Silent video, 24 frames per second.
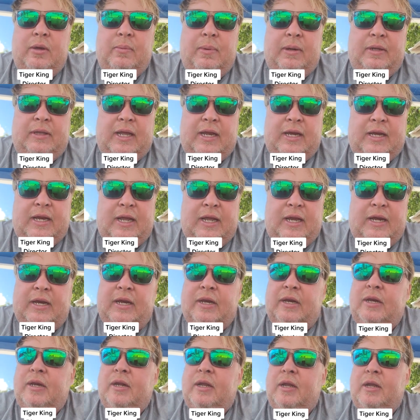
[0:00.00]
but they
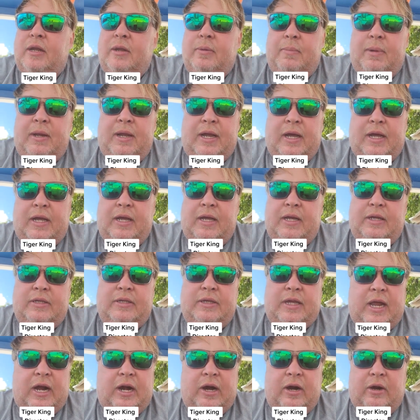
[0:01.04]
didn't
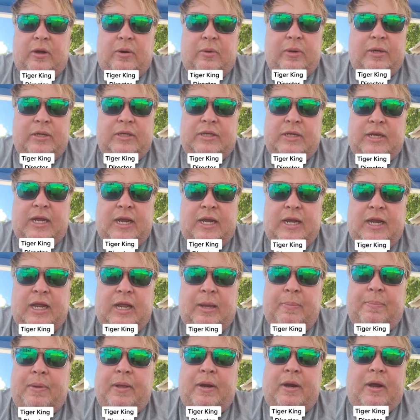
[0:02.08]
because Carole was knee
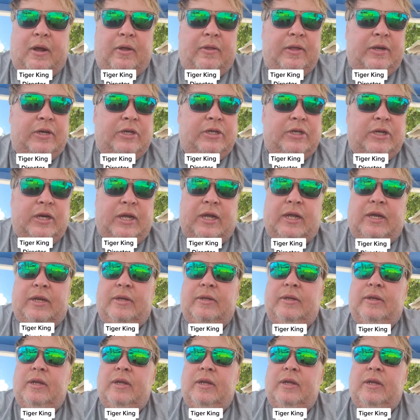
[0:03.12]
deep in all this shit.